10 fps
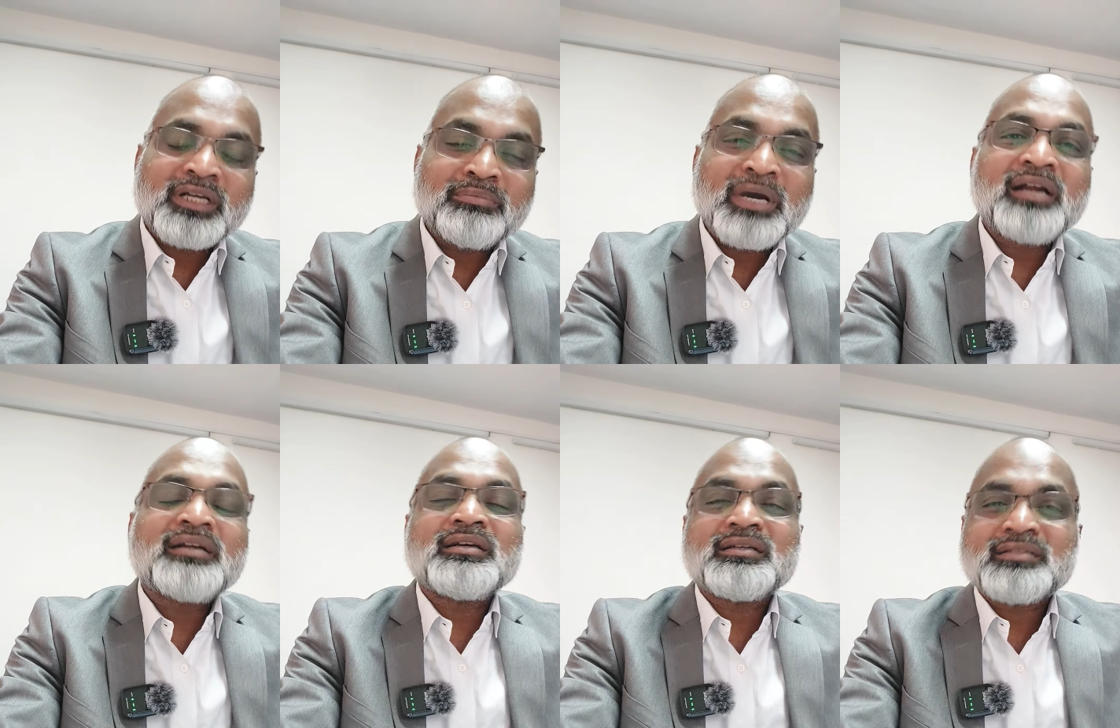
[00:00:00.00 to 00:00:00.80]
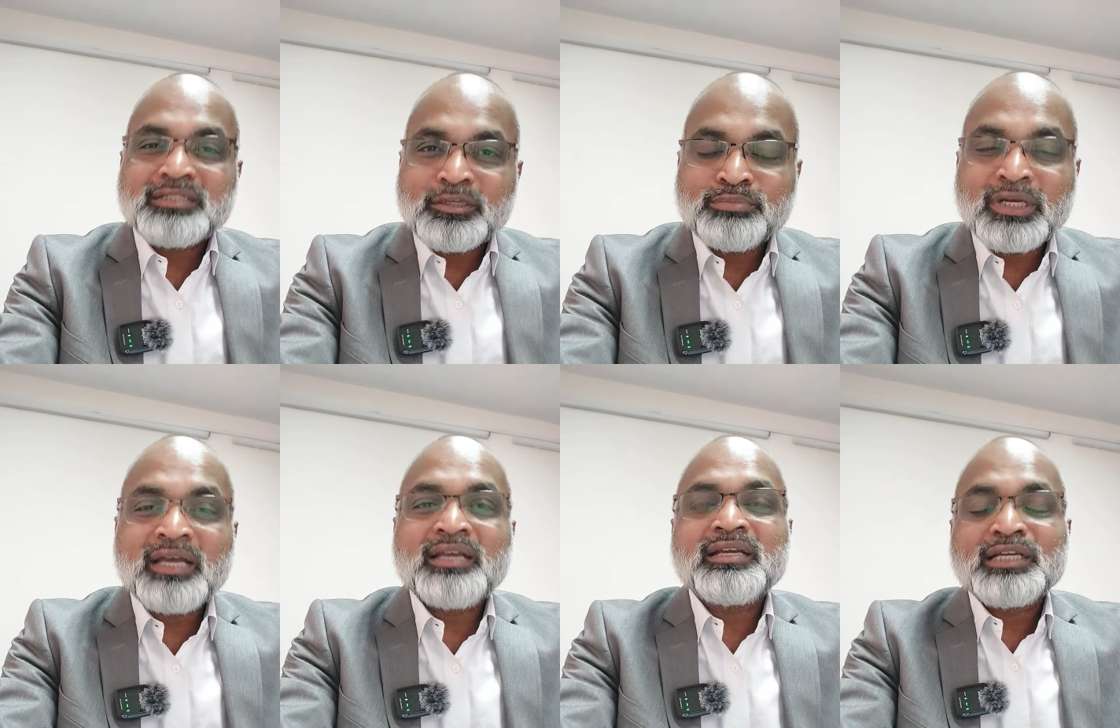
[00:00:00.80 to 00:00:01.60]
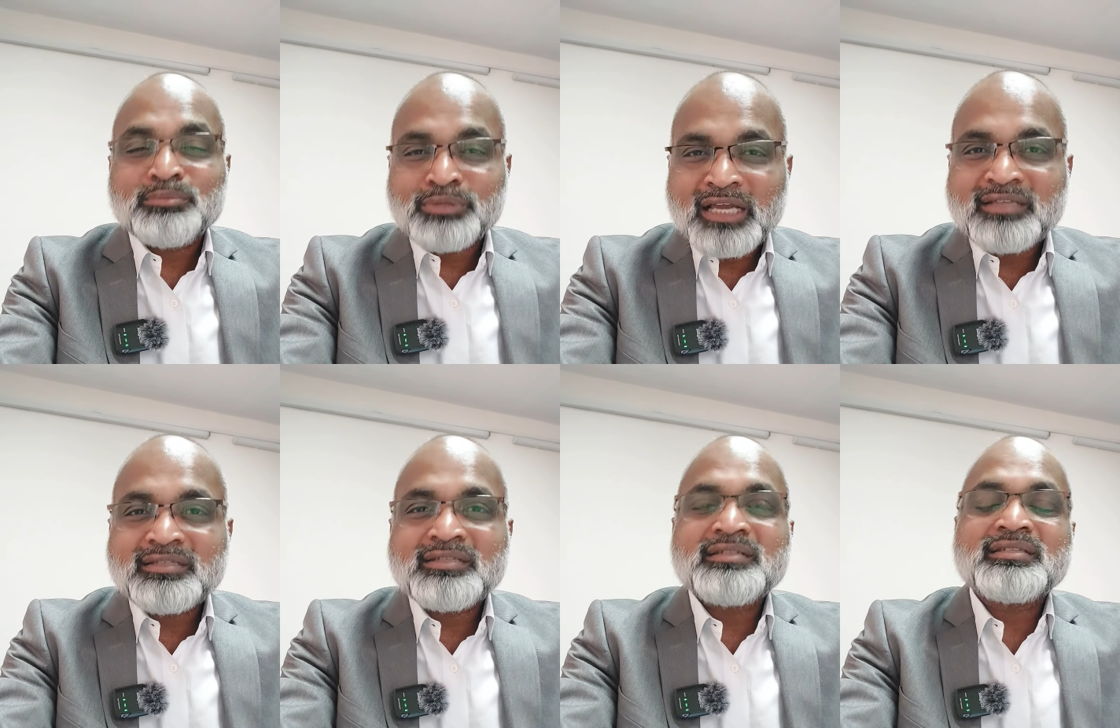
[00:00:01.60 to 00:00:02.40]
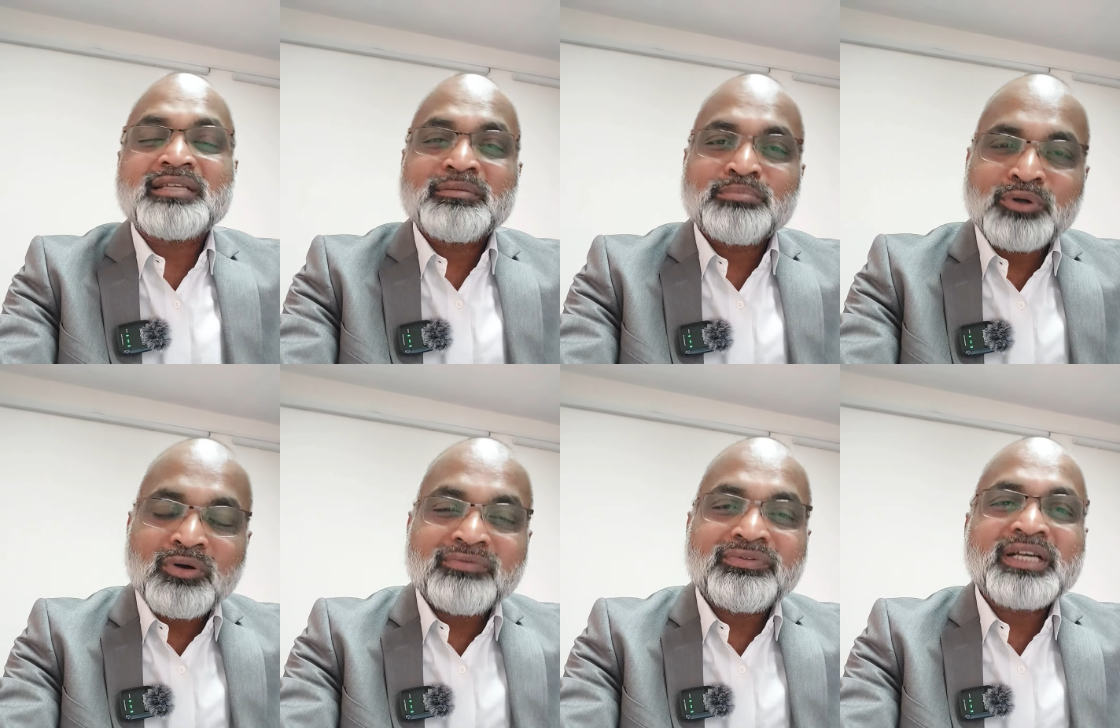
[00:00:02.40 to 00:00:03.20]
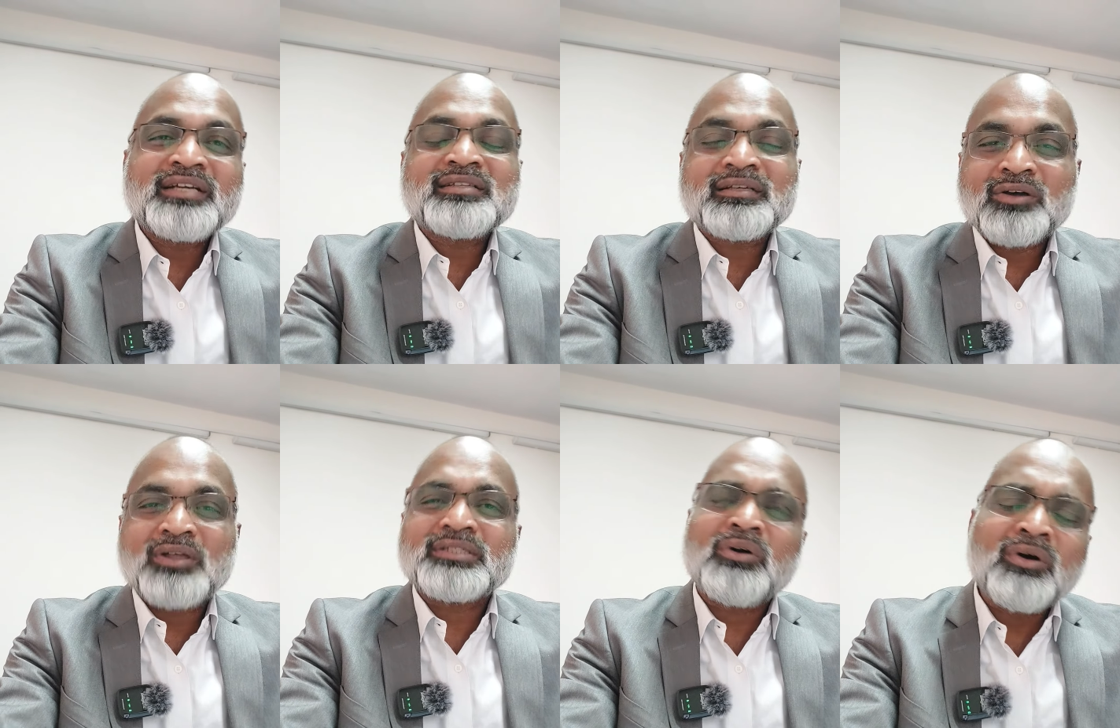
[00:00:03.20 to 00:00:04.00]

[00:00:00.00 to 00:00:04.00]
demand, supply, prices, profits, costs.